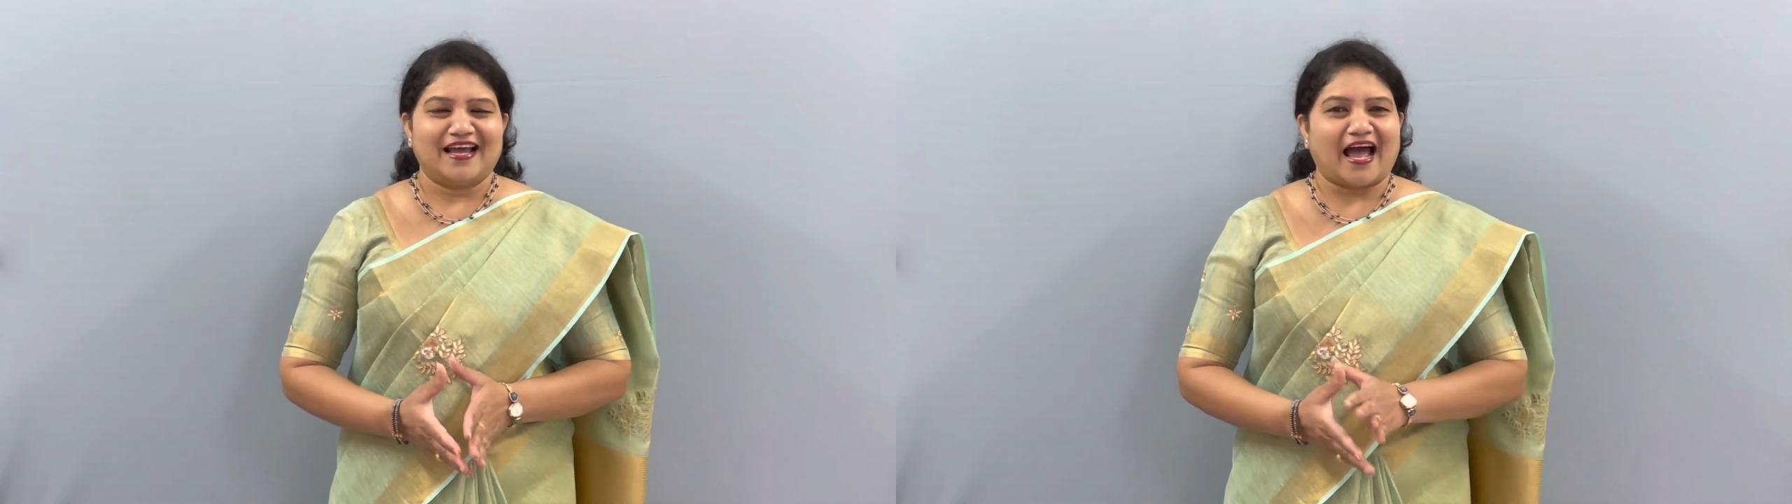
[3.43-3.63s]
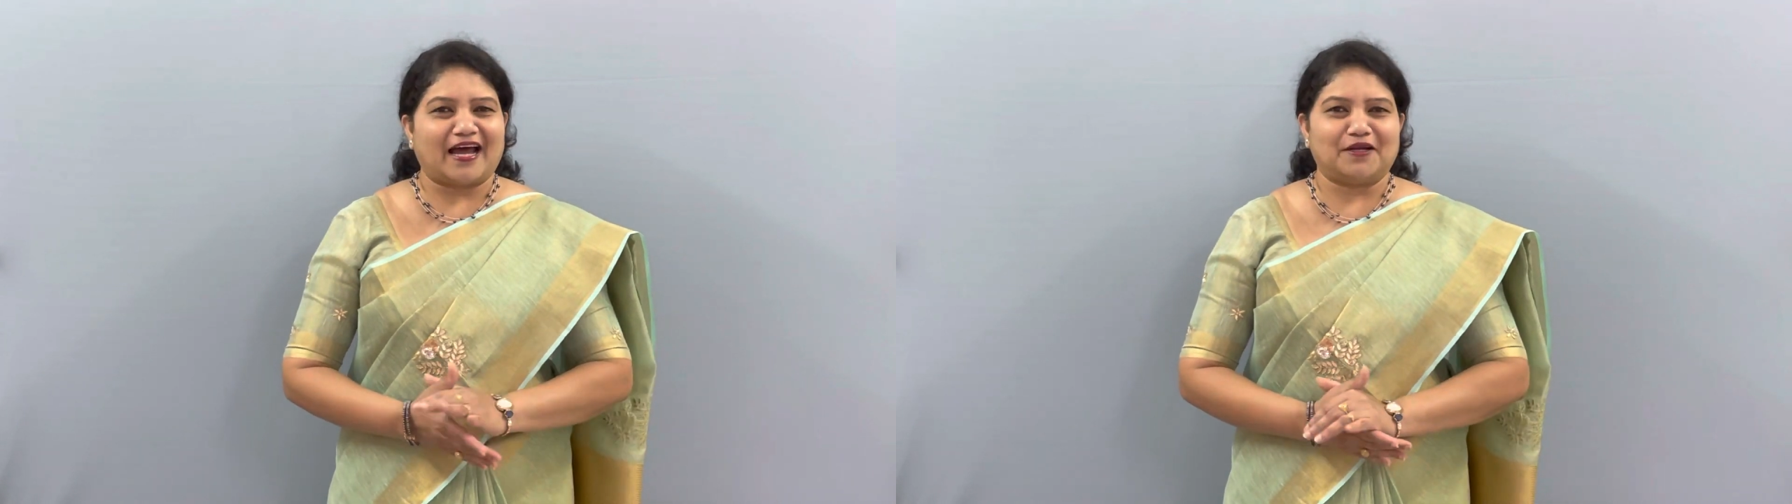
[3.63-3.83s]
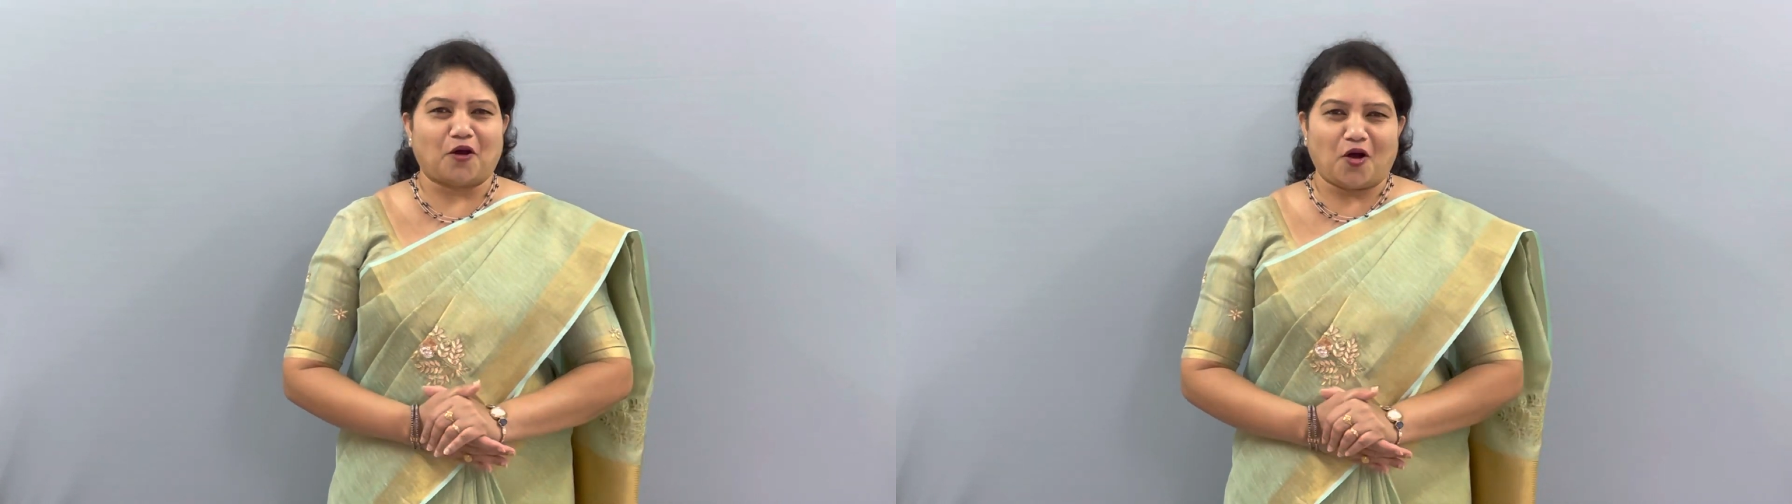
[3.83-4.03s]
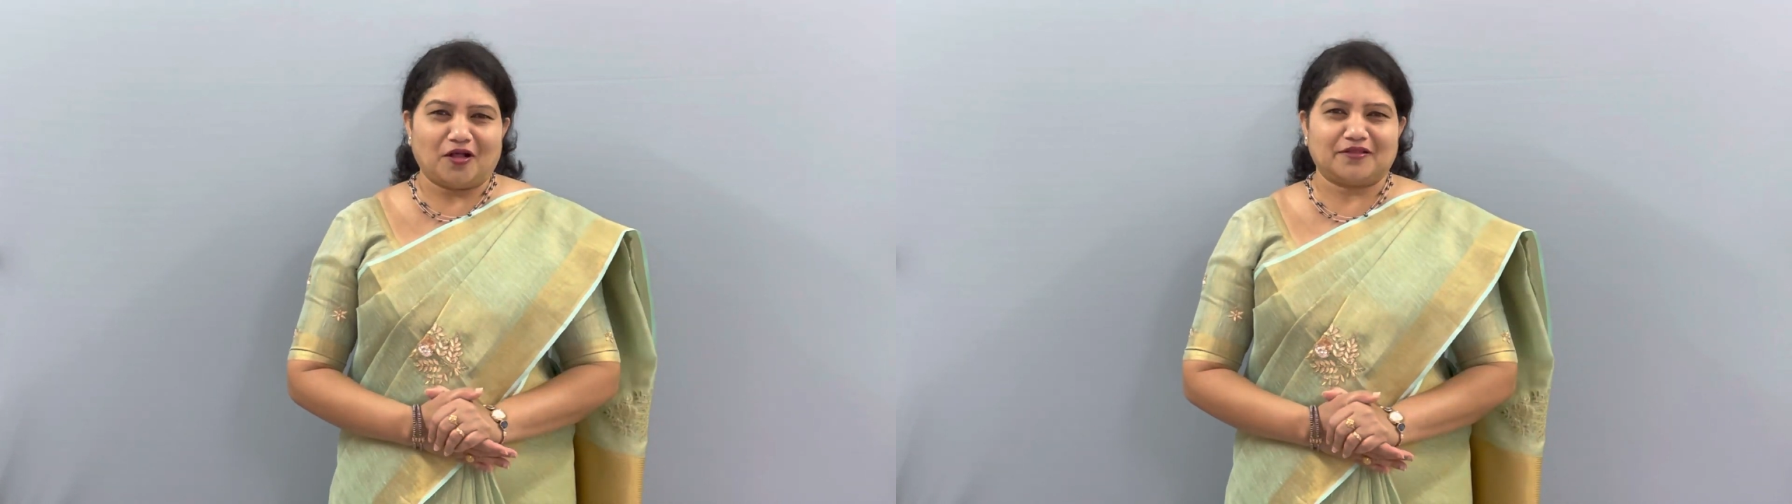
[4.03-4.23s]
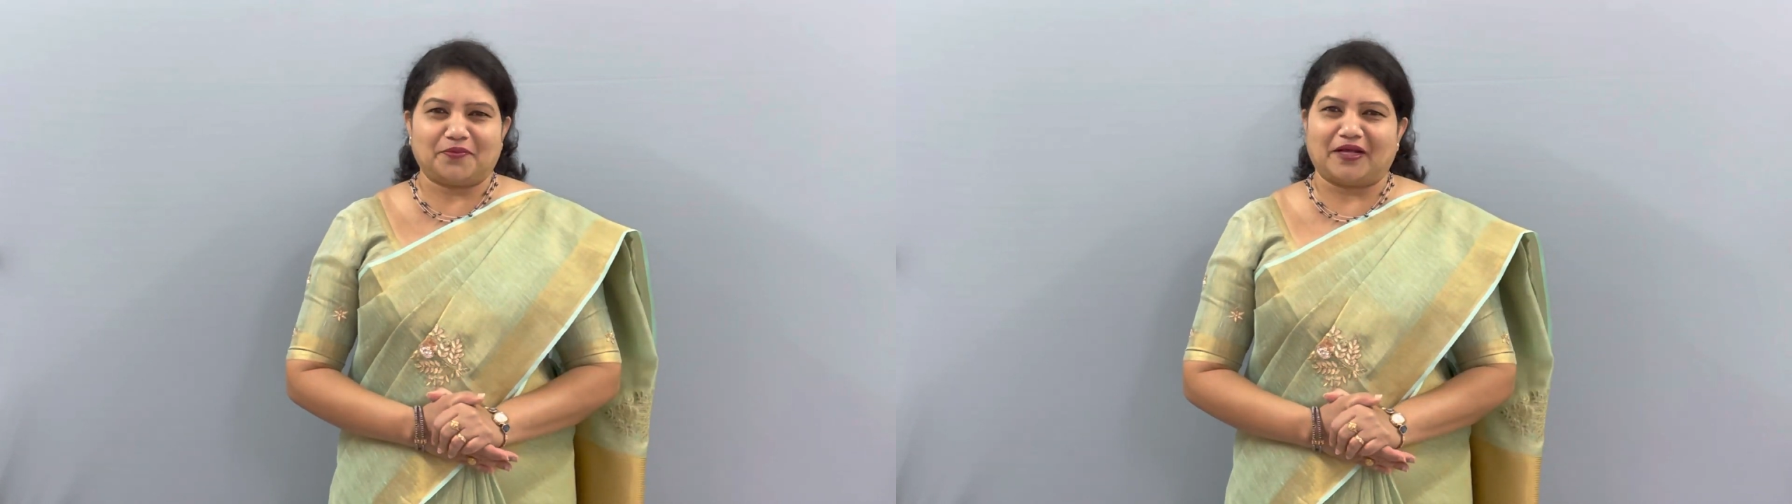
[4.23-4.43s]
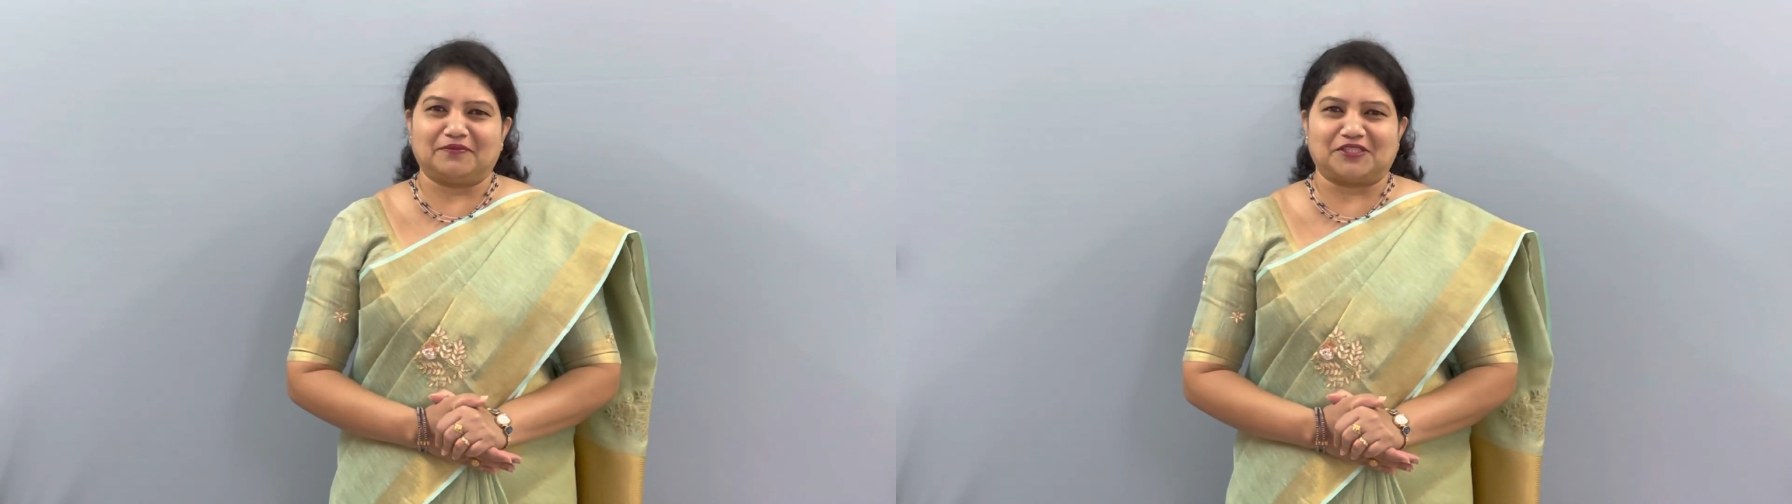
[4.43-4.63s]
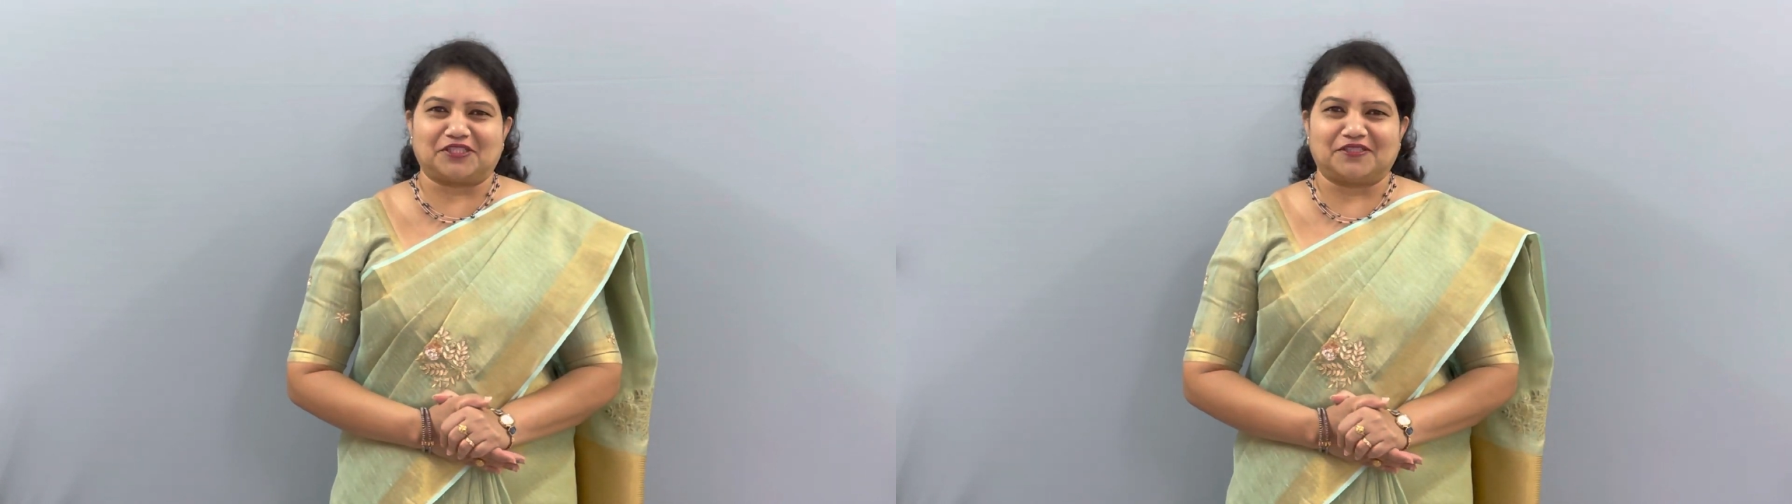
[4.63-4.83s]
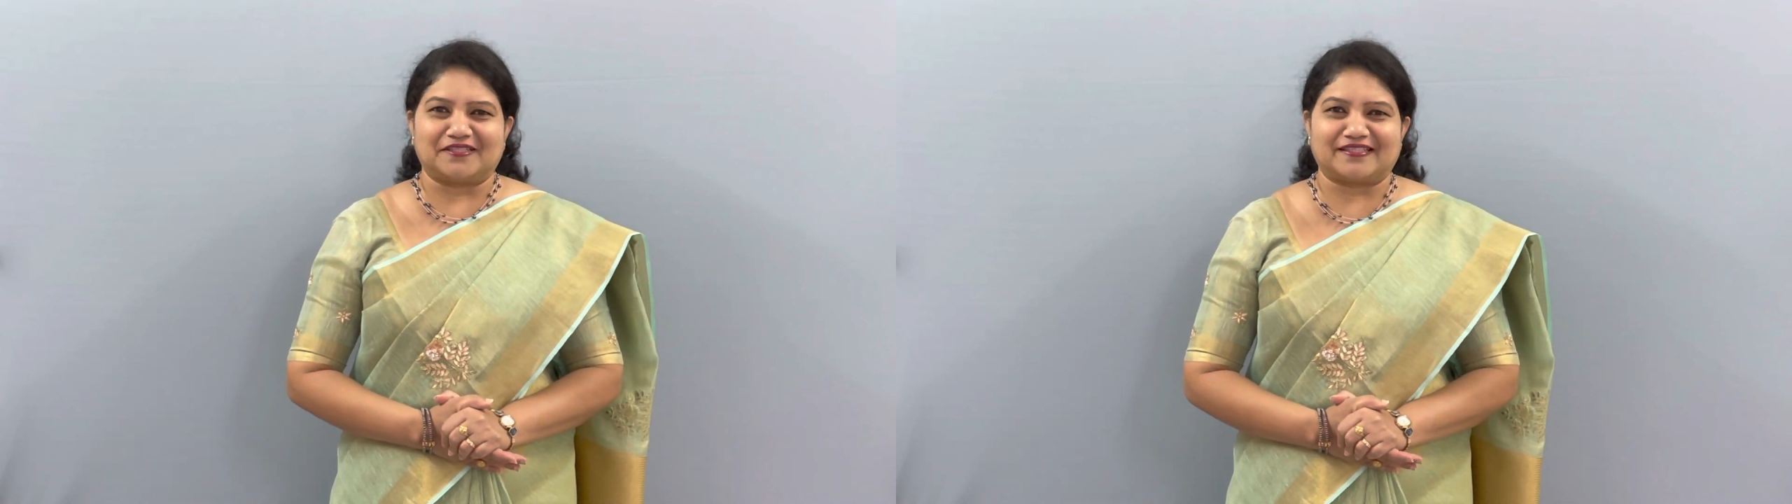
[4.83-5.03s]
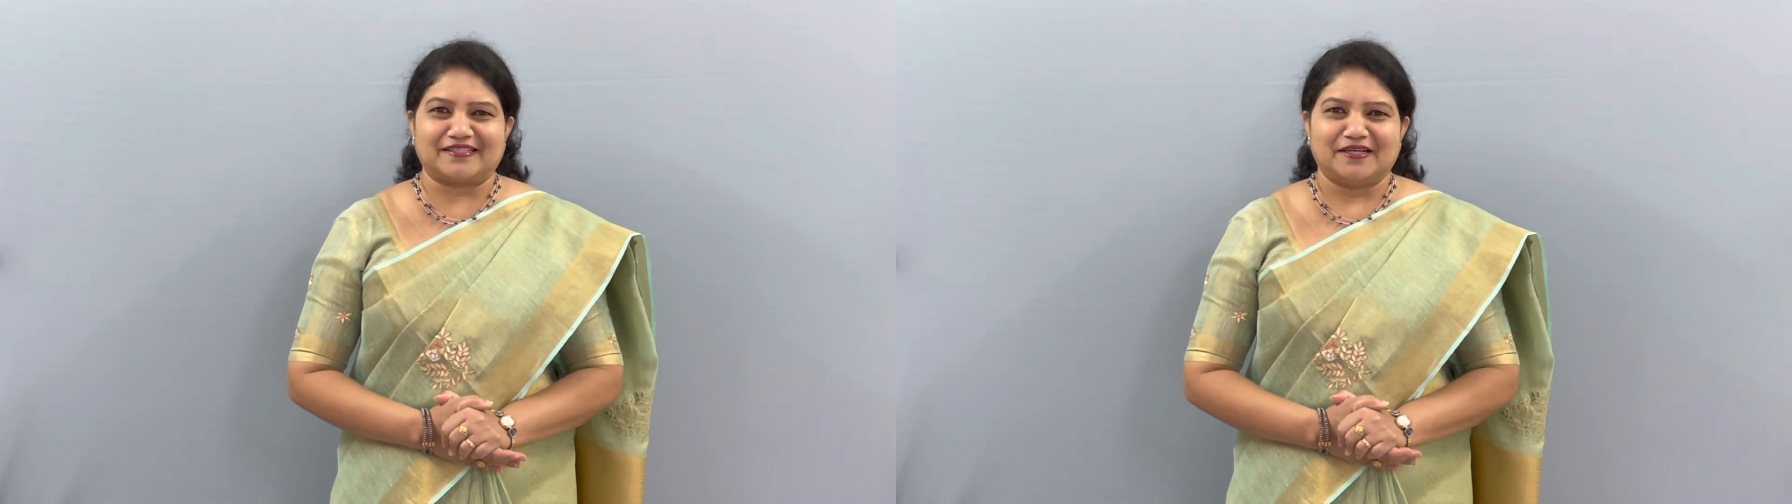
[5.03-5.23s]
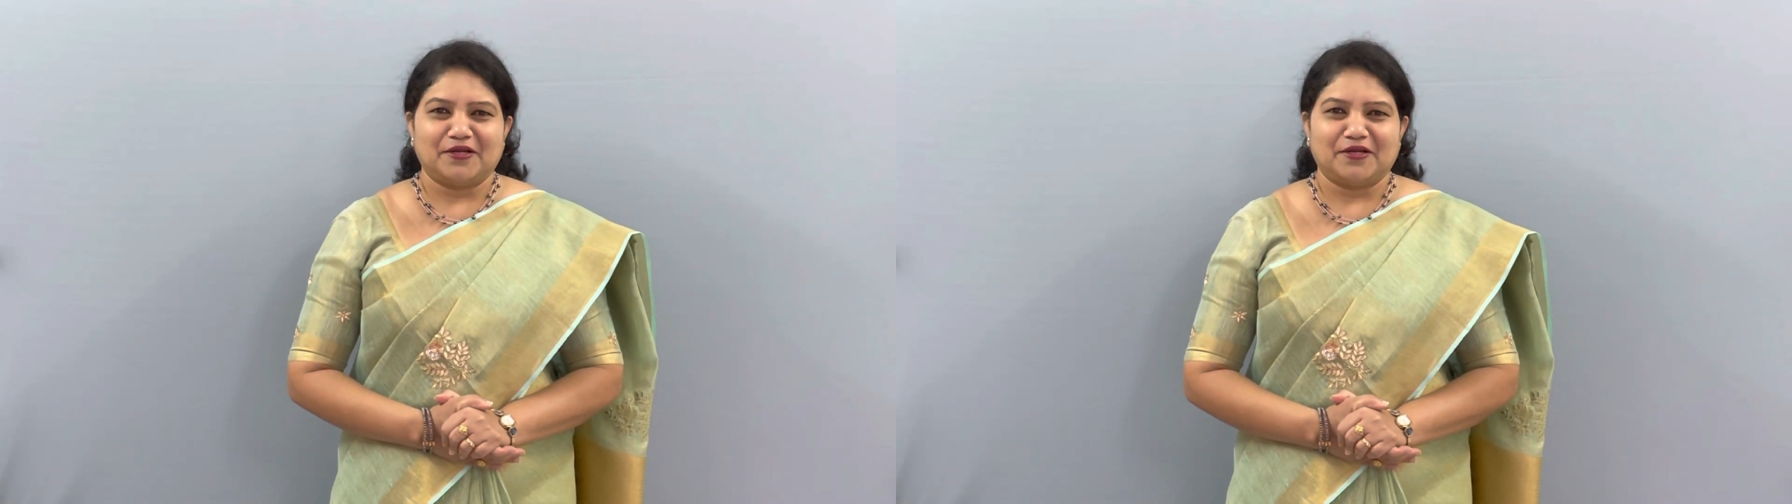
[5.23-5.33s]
and all the well-wishers.